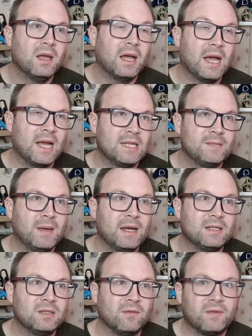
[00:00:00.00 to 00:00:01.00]

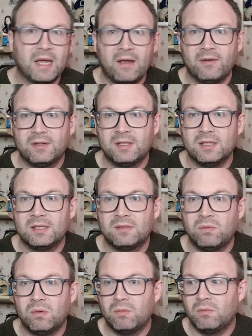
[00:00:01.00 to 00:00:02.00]
aspects of characters
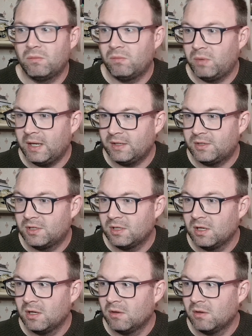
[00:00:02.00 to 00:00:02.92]
which